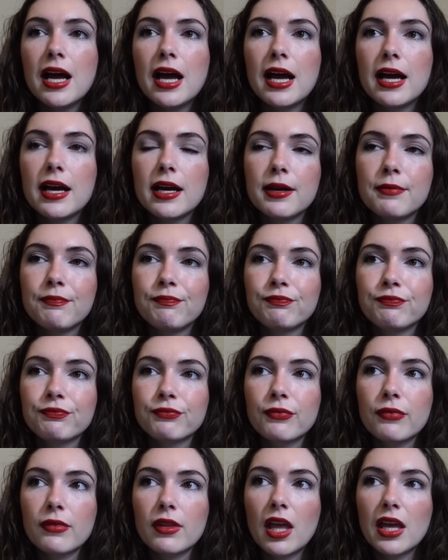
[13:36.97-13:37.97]

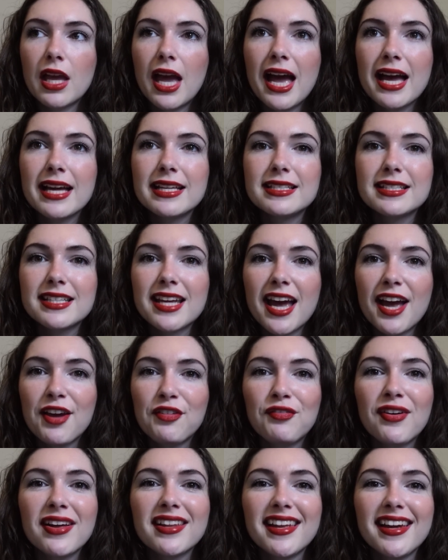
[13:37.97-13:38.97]
and
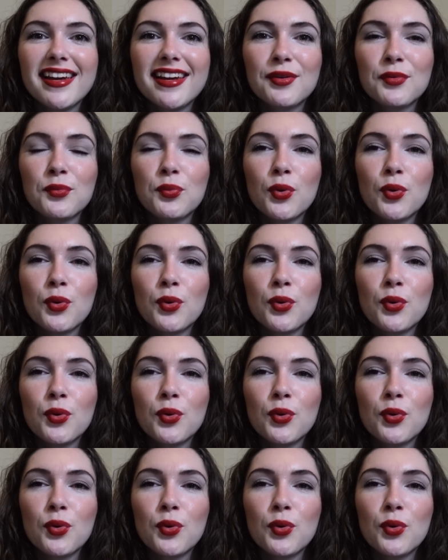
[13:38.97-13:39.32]
I felt like